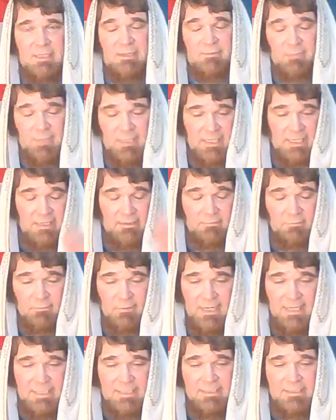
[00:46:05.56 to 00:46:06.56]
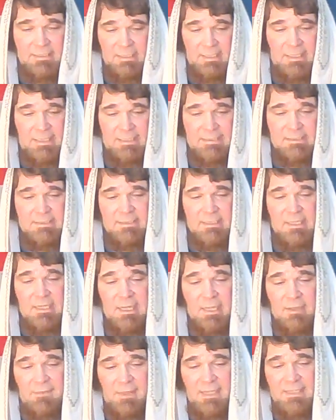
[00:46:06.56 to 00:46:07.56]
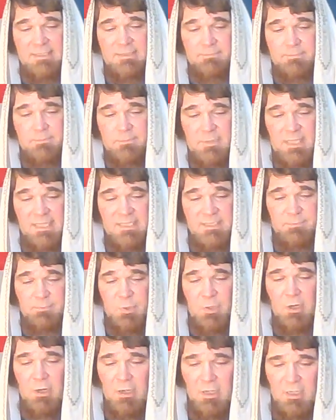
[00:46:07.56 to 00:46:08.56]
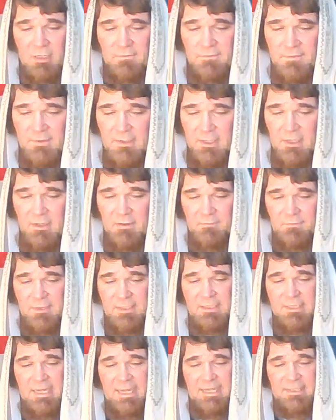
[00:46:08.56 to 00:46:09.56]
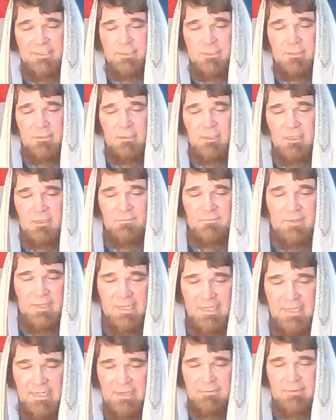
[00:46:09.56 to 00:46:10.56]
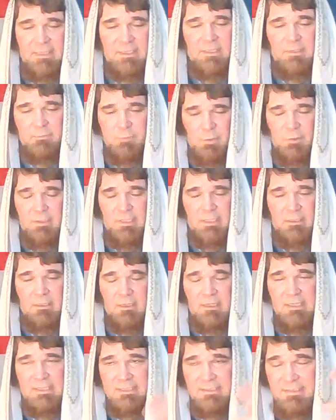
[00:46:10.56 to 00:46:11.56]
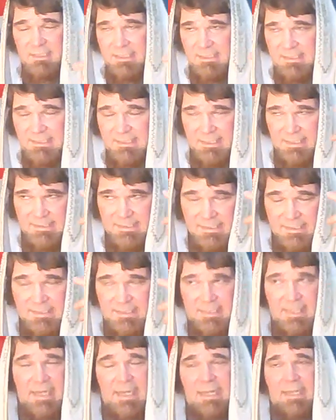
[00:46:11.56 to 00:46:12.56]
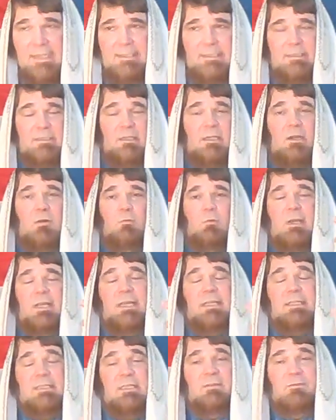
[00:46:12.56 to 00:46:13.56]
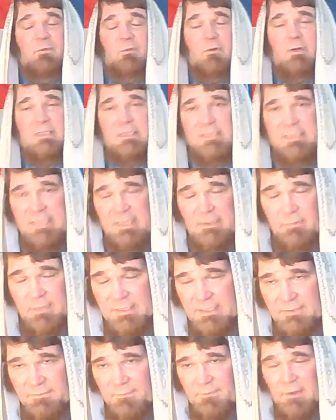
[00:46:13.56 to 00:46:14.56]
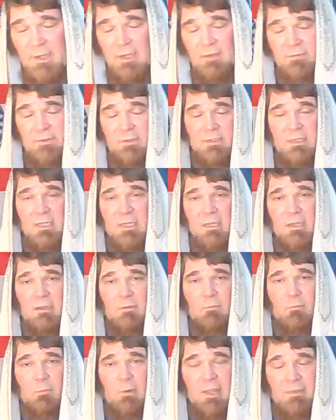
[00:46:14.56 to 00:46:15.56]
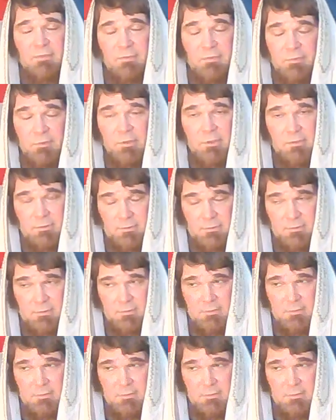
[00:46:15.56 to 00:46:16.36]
and we got to recognize and that's that's part of the nature of healing the broken heart is is, is seeing what he did for us seeing what the father went through